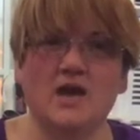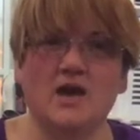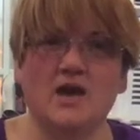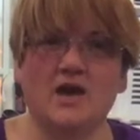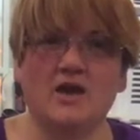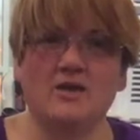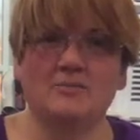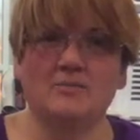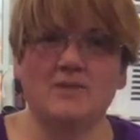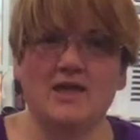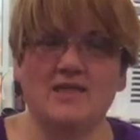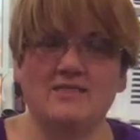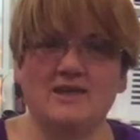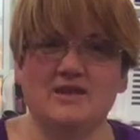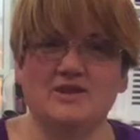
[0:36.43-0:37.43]

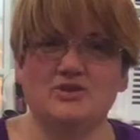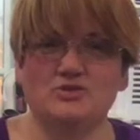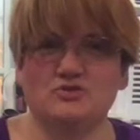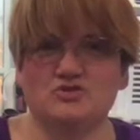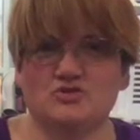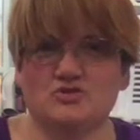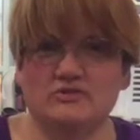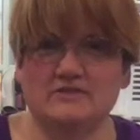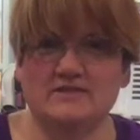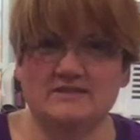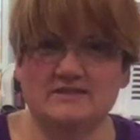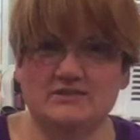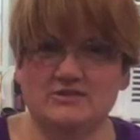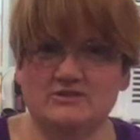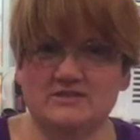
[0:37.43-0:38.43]
And then neutral is
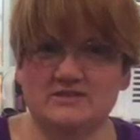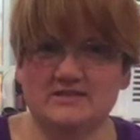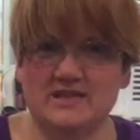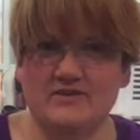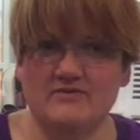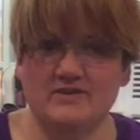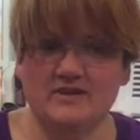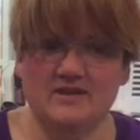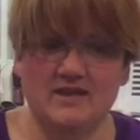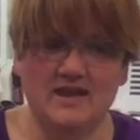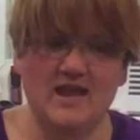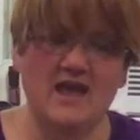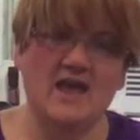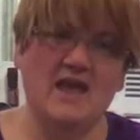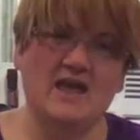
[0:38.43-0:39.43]
considered 7,
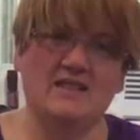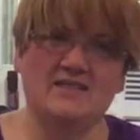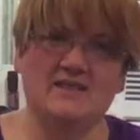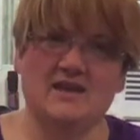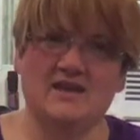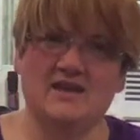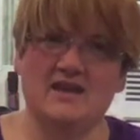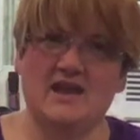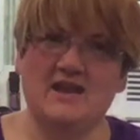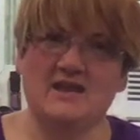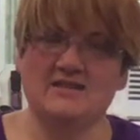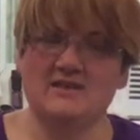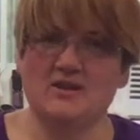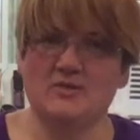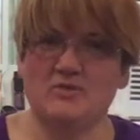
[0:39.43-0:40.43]
and then
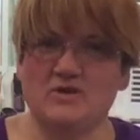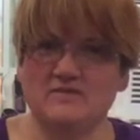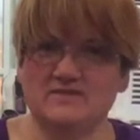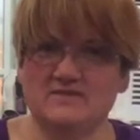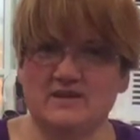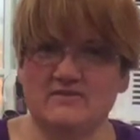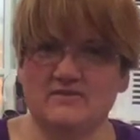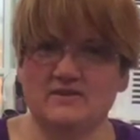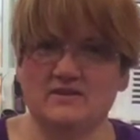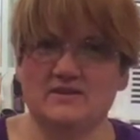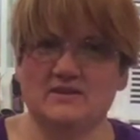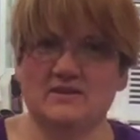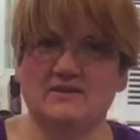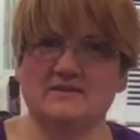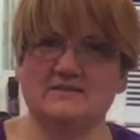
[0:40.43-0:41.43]
anything above 7
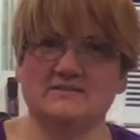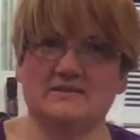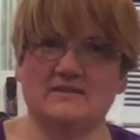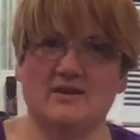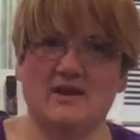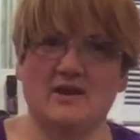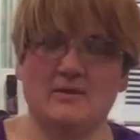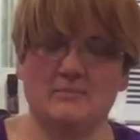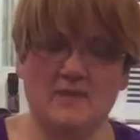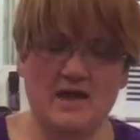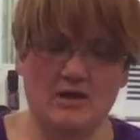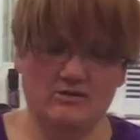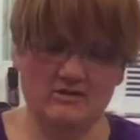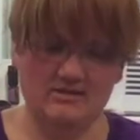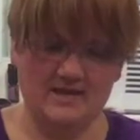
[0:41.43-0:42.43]
is
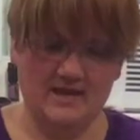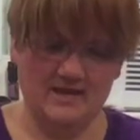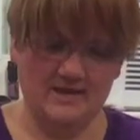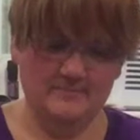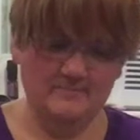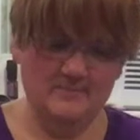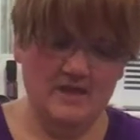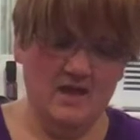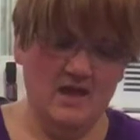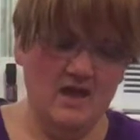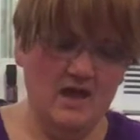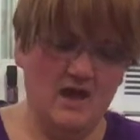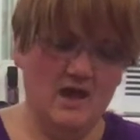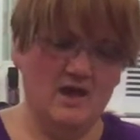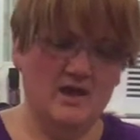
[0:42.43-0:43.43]
alkaline.
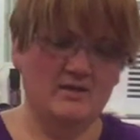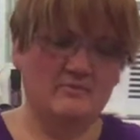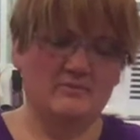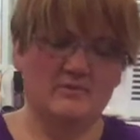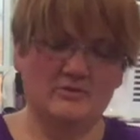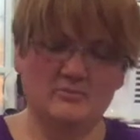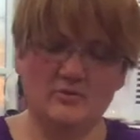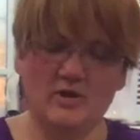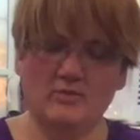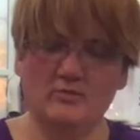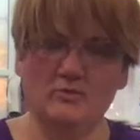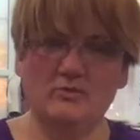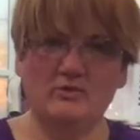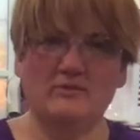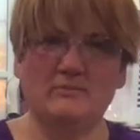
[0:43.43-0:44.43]
The
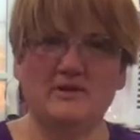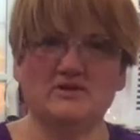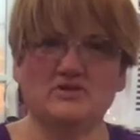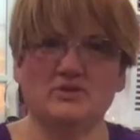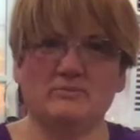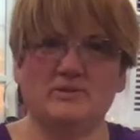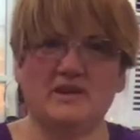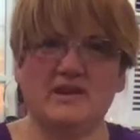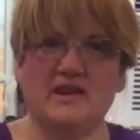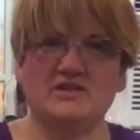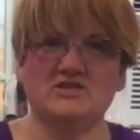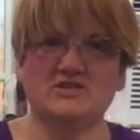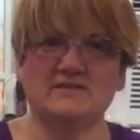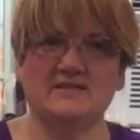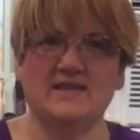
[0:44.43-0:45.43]
problem with measuring pH
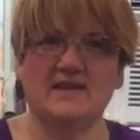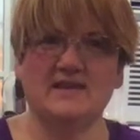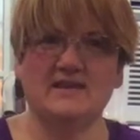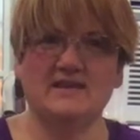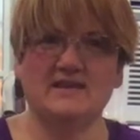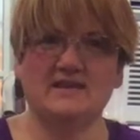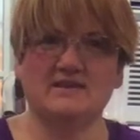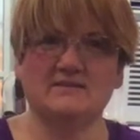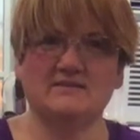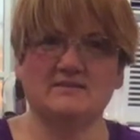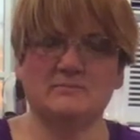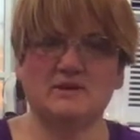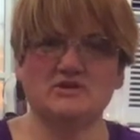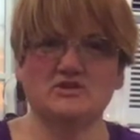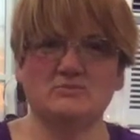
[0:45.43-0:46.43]
is that it is a
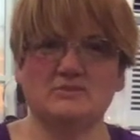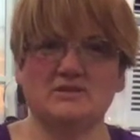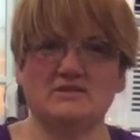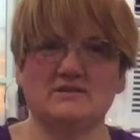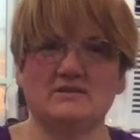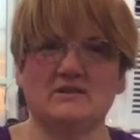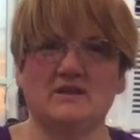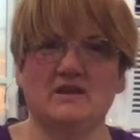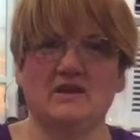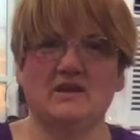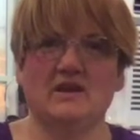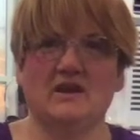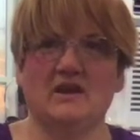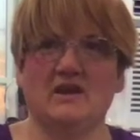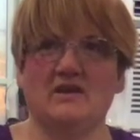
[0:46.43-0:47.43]
measurement
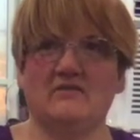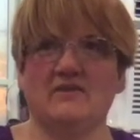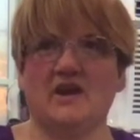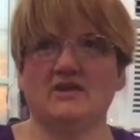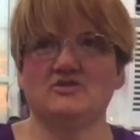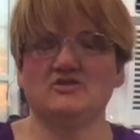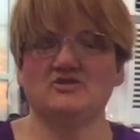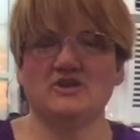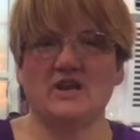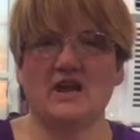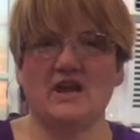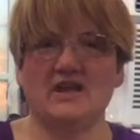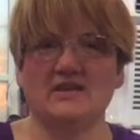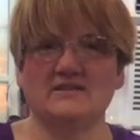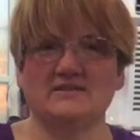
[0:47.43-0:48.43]
of hydrogen
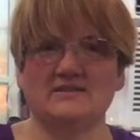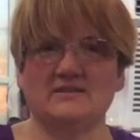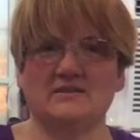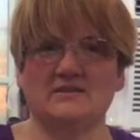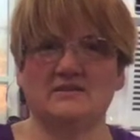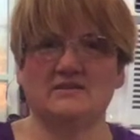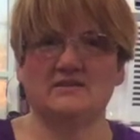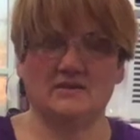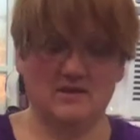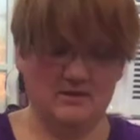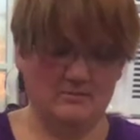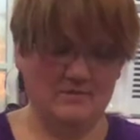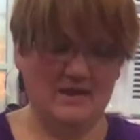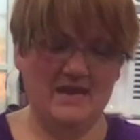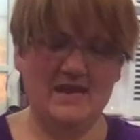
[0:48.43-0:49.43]
ions
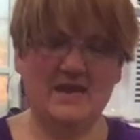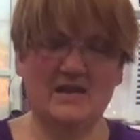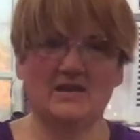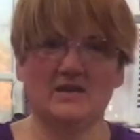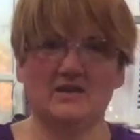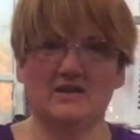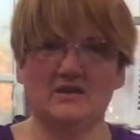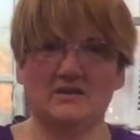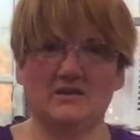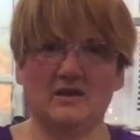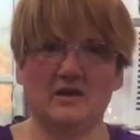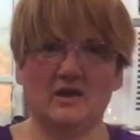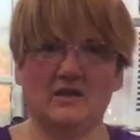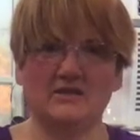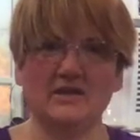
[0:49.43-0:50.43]
in
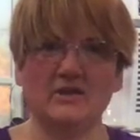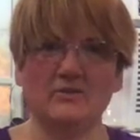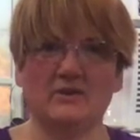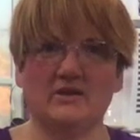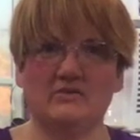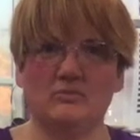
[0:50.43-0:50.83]
a liquid,